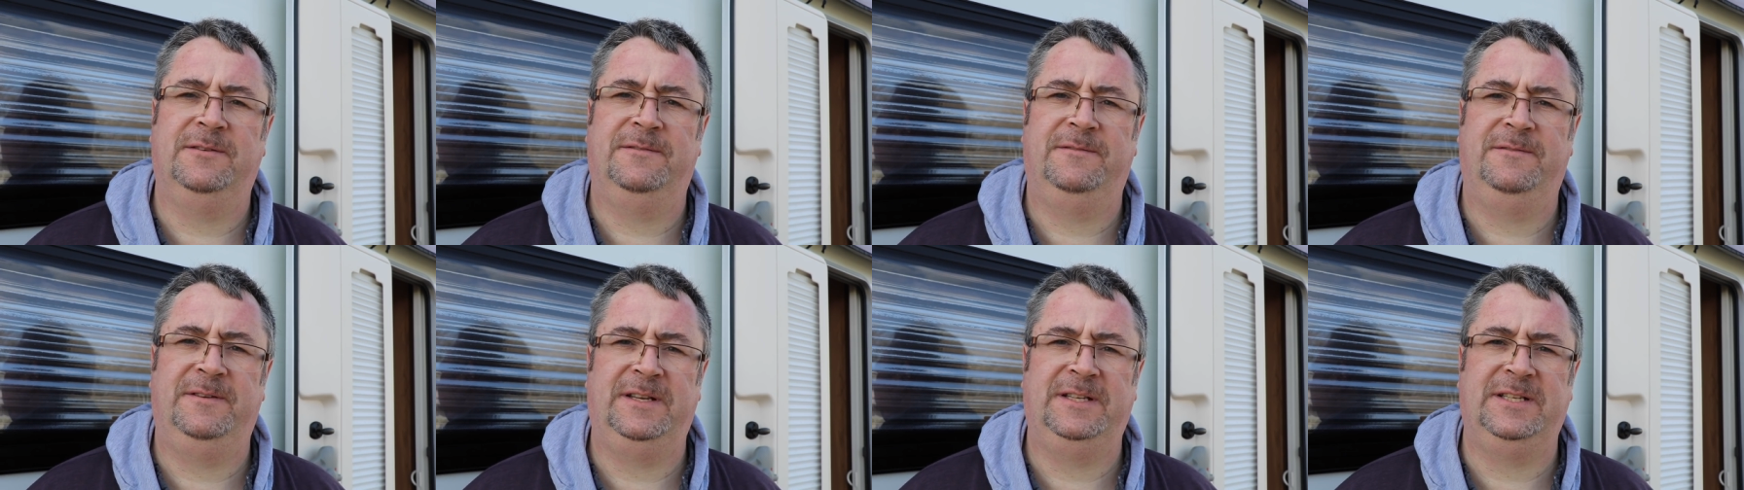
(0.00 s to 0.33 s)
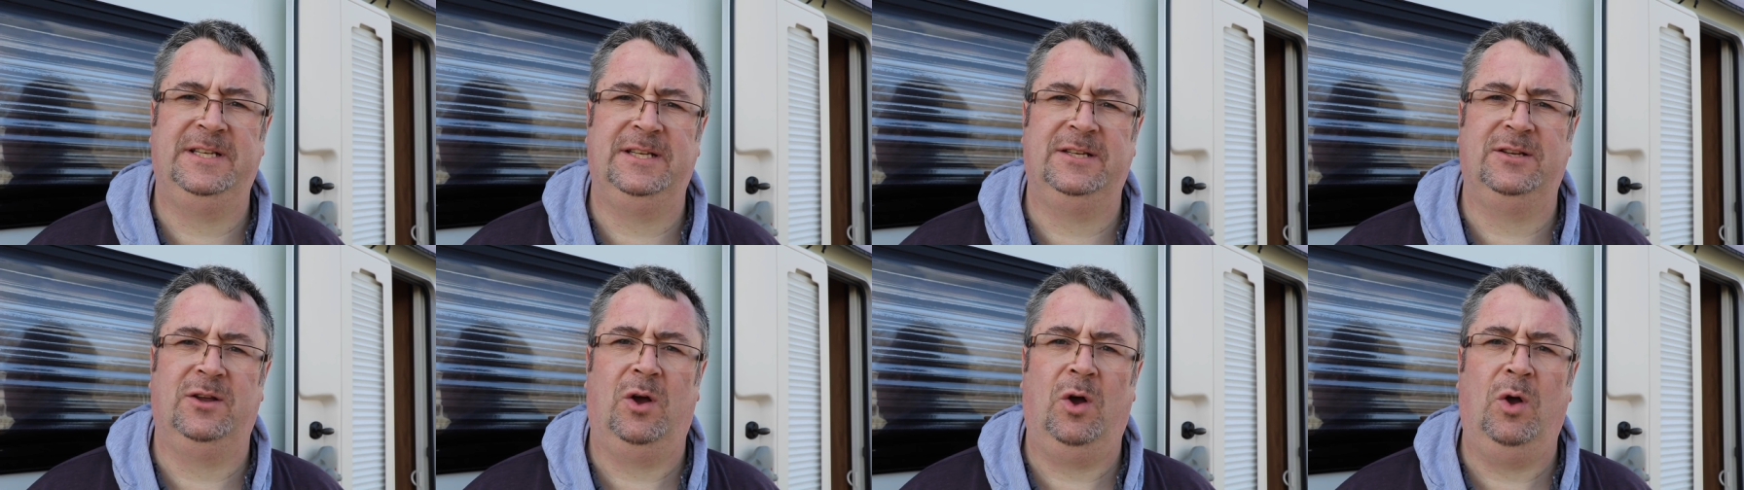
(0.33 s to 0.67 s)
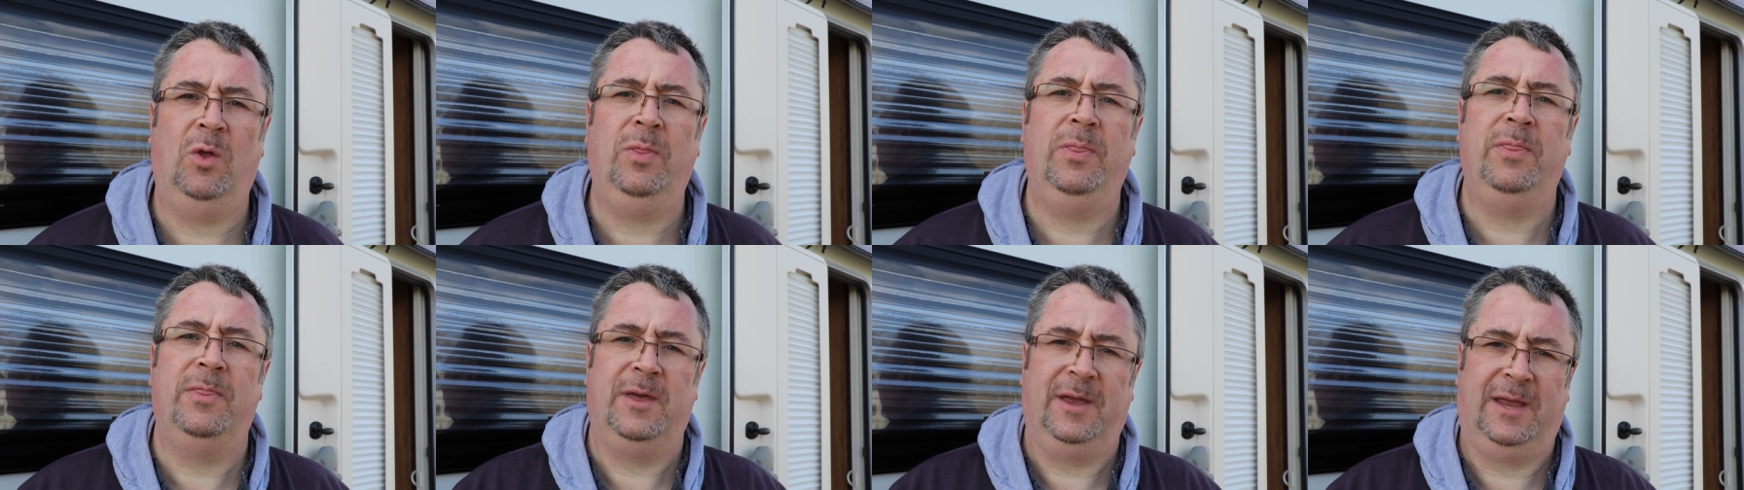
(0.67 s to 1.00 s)
fitted
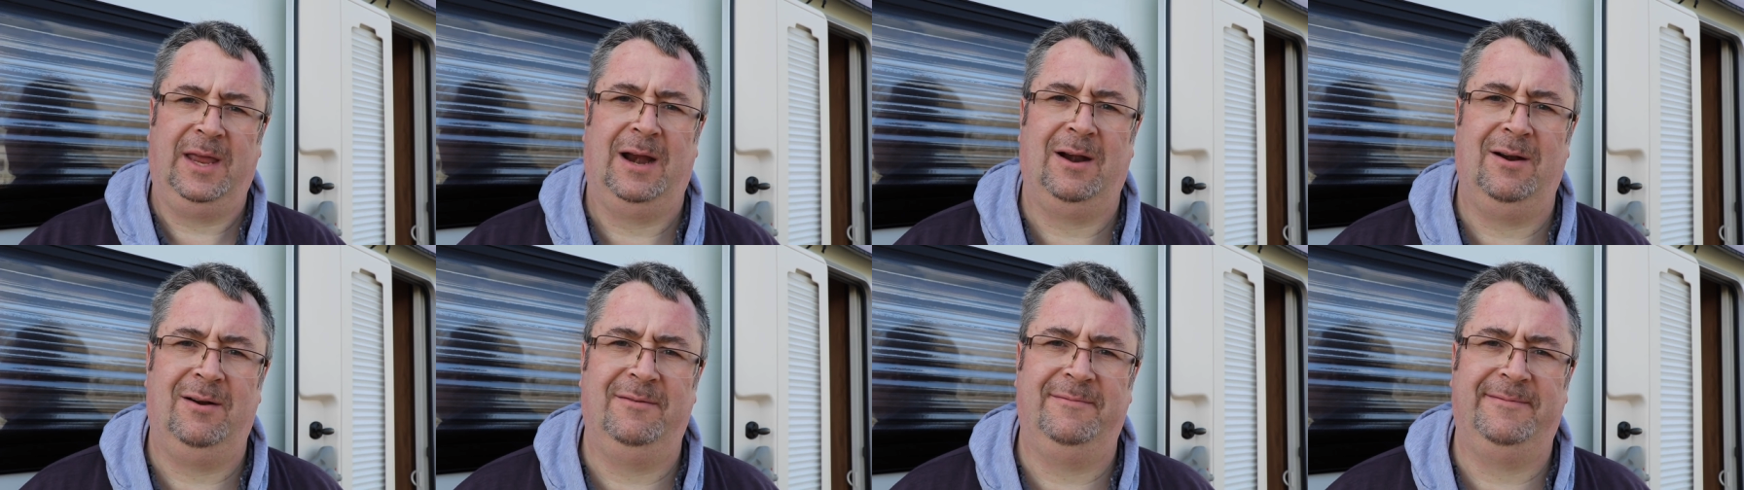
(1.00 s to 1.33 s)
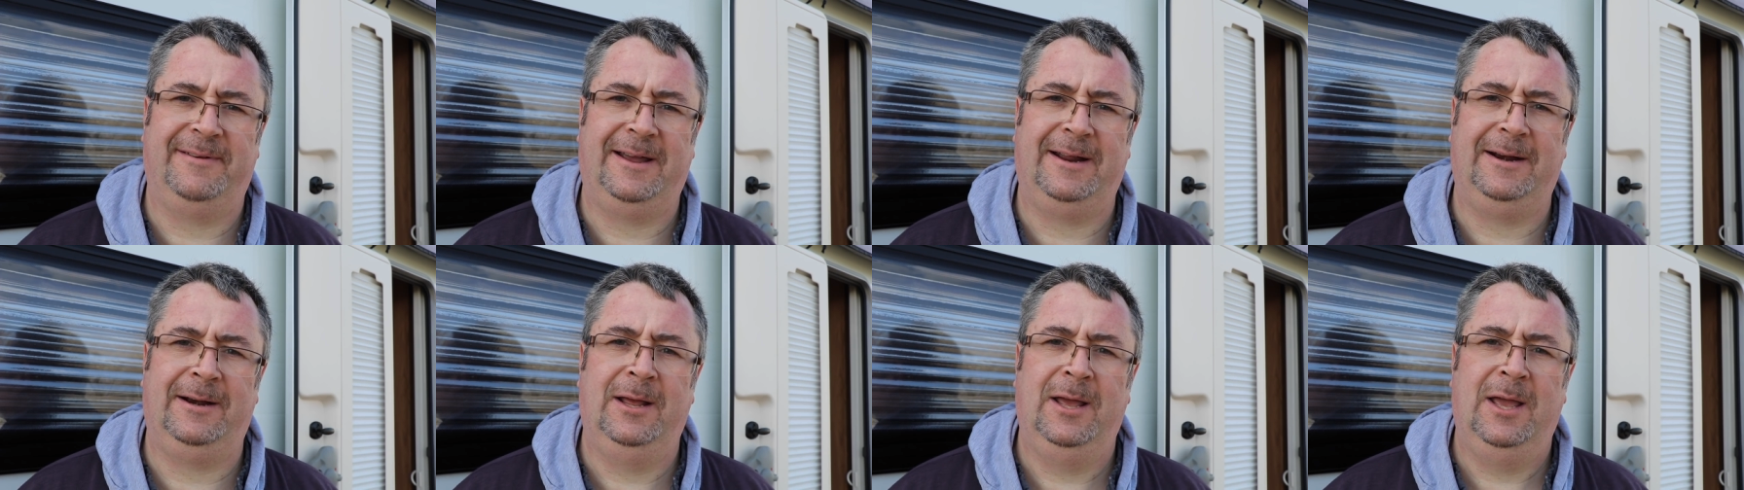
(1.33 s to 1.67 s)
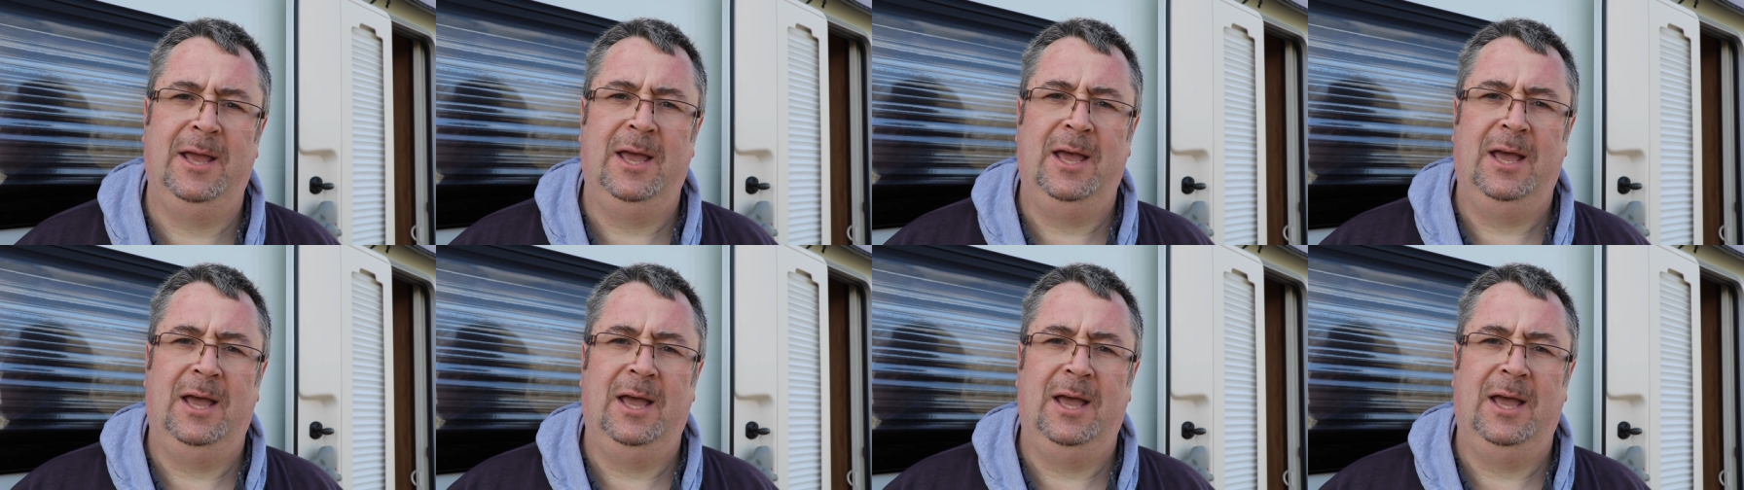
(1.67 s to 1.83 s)
on the caravan